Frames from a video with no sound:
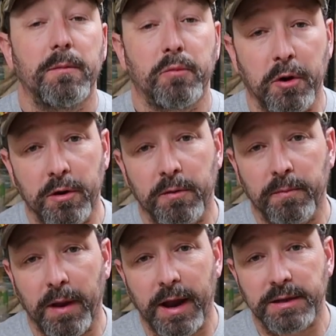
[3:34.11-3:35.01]
Brooder
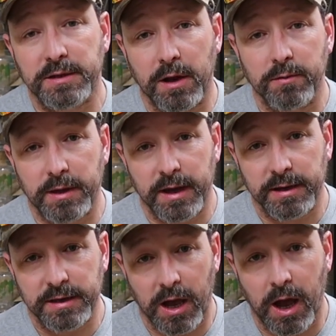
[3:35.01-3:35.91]
plates don't get
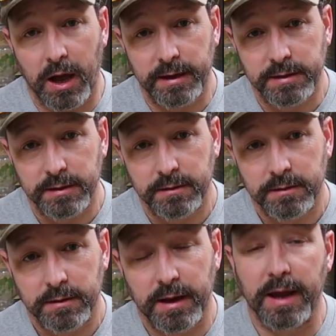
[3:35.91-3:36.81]
as hot
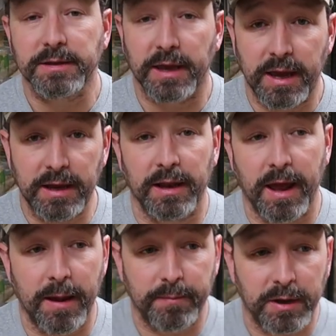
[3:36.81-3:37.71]
as a heat
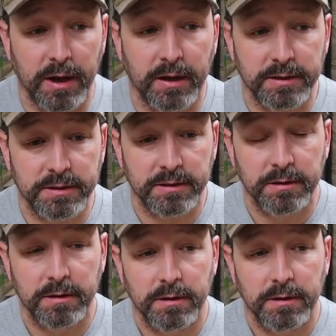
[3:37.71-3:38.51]
lamp does.